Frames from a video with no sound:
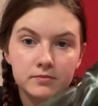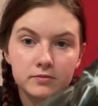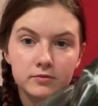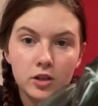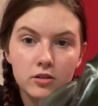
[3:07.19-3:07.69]

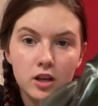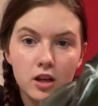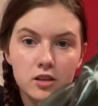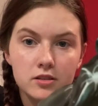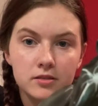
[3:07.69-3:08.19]

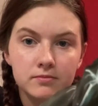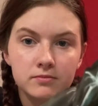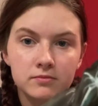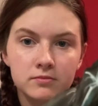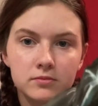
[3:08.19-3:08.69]
Focus!
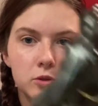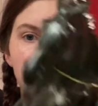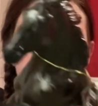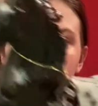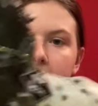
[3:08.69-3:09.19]
Or
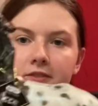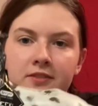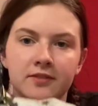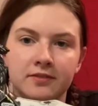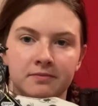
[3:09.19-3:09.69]
not.
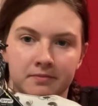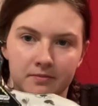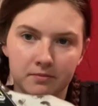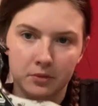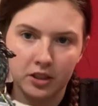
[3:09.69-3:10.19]

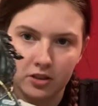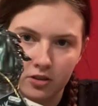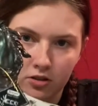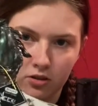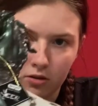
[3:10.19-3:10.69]
But he is
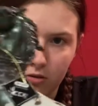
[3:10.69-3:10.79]
so